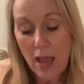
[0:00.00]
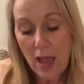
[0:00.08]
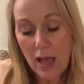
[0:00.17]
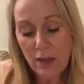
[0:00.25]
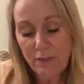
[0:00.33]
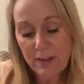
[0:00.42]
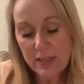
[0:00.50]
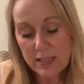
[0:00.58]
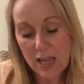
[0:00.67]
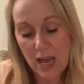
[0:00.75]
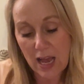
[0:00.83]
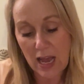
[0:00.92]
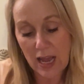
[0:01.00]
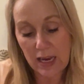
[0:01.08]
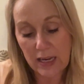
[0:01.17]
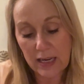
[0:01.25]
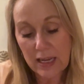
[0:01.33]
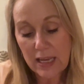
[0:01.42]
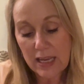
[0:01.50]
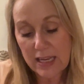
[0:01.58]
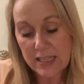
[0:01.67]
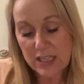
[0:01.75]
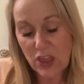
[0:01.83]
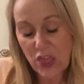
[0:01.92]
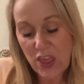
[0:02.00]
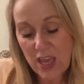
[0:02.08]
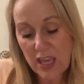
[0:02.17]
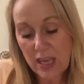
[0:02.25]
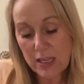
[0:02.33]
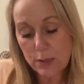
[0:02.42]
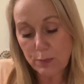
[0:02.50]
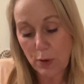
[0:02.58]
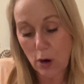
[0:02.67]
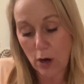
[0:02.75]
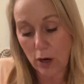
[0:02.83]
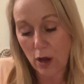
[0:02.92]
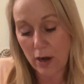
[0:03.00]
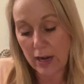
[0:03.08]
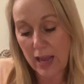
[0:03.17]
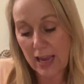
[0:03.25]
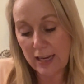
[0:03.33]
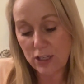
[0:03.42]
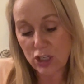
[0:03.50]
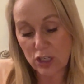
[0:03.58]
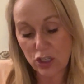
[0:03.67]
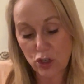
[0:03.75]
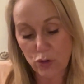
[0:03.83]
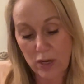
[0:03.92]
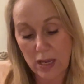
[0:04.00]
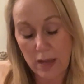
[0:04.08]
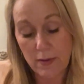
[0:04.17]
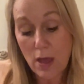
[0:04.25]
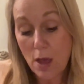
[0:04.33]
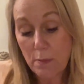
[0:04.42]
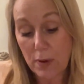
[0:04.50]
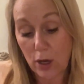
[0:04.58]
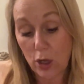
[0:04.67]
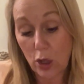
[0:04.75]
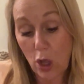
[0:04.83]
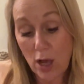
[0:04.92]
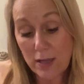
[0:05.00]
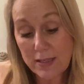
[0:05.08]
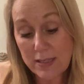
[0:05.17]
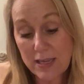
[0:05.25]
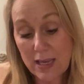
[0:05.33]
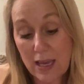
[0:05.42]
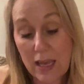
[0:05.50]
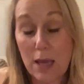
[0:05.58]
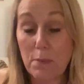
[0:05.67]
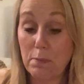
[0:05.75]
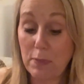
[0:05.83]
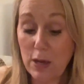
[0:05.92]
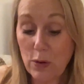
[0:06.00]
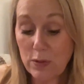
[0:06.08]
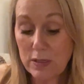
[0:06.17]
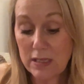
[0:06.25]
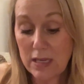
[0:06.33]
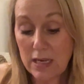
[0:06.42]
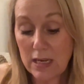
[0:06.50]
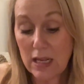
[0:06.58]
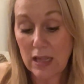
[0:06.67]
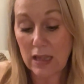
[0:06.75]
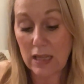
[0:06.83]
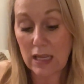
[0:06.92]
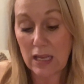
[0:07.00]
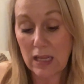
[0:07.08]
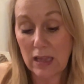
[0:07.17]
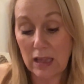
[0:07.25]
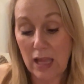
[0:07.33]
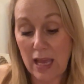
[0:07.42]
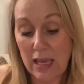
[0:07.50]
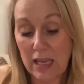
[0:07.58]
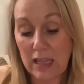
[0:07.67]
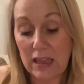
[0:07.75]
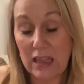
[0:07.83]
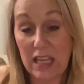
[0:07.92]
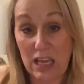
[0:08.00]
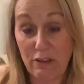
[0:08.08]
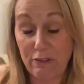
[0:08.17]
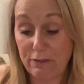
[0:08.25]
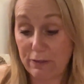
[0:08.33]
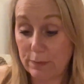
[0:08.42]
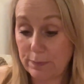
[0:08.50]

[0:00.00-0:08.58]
Elephant's hide is thick as bark on an ancient tree, but claw stick can pierce it like a leaf.